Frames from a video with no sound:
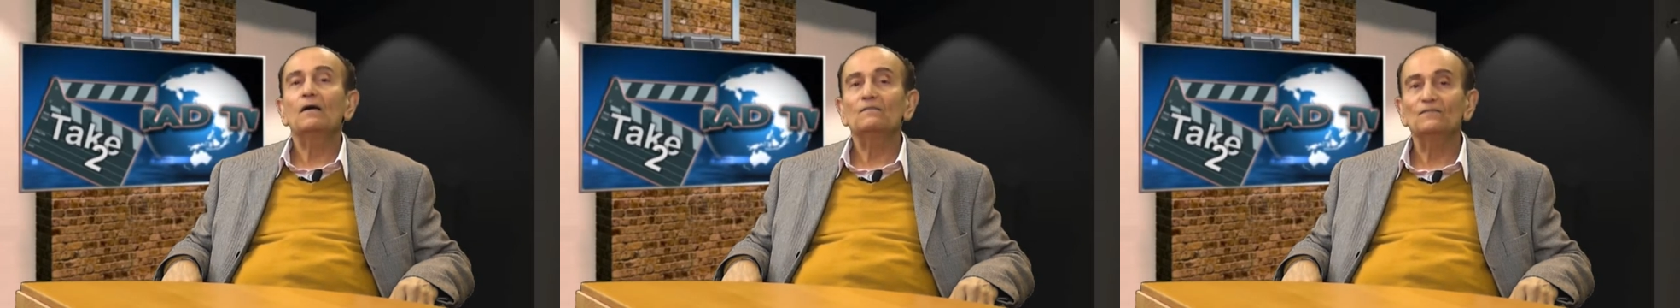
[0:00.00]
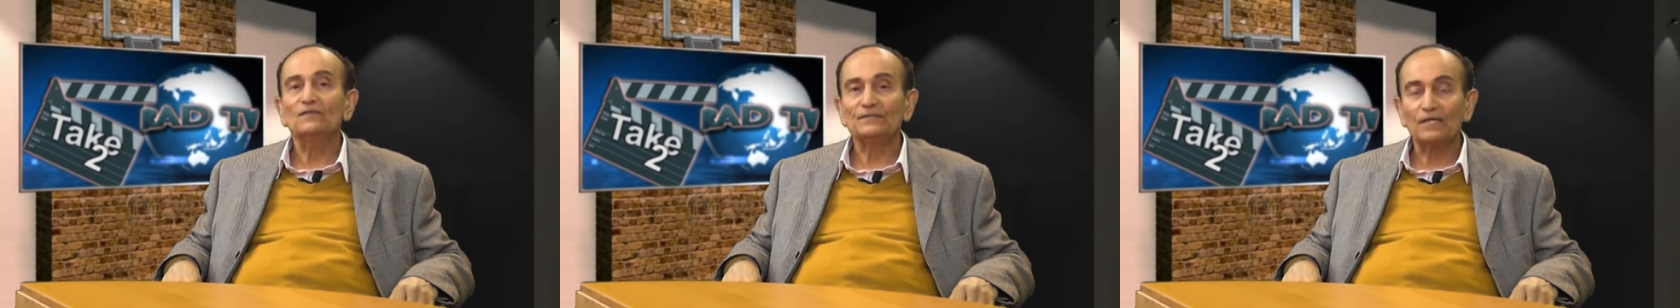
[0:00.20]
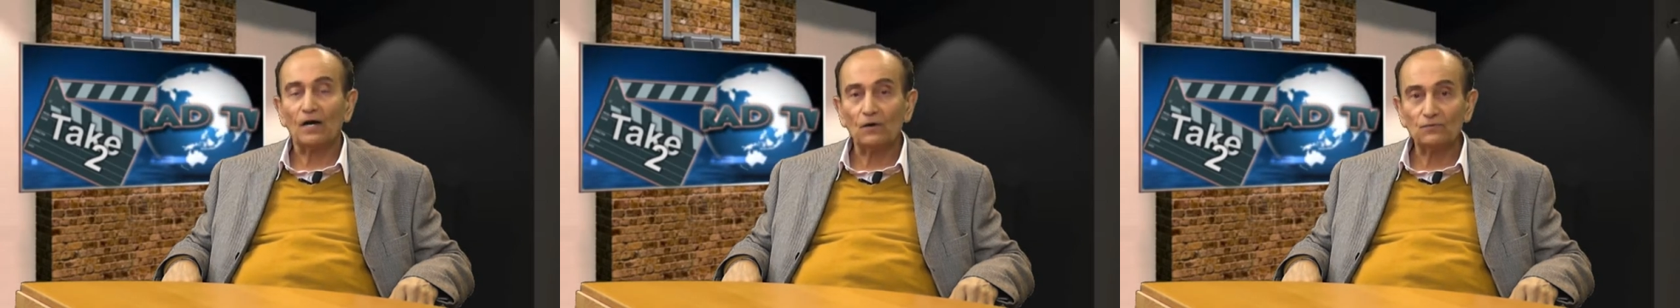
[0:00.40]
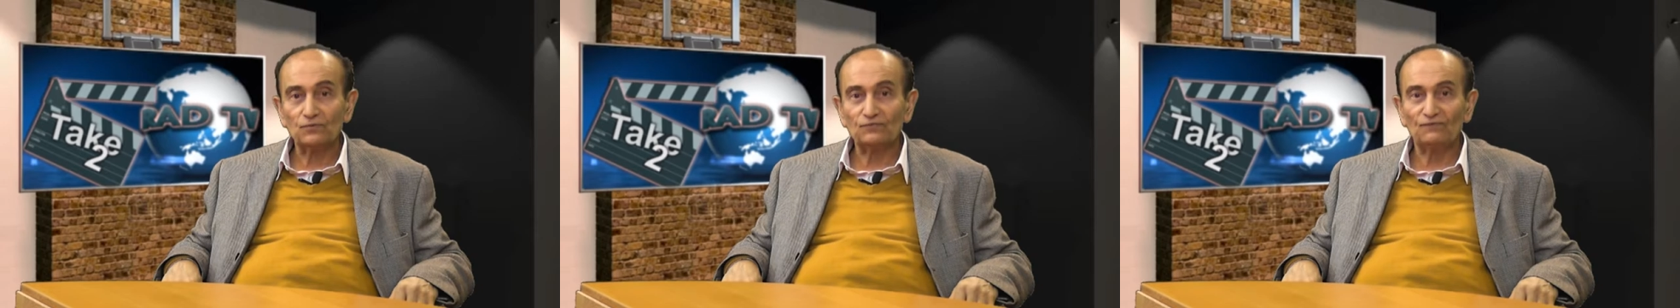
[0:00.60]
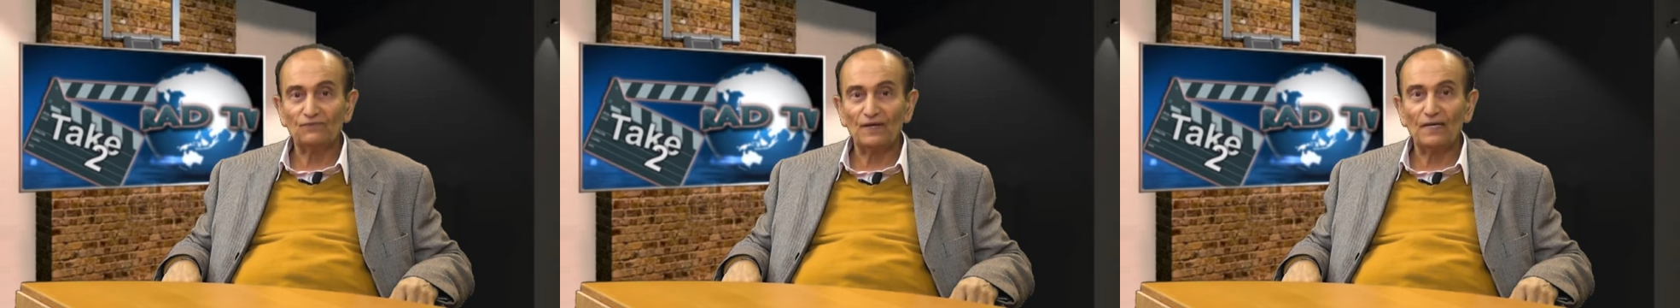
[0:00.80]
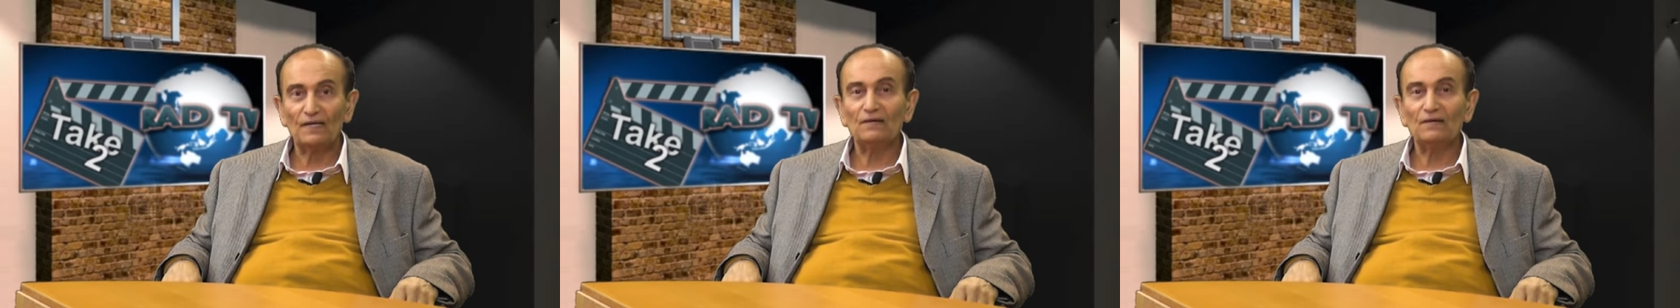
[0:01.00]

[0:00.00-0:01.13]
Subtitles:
without fail,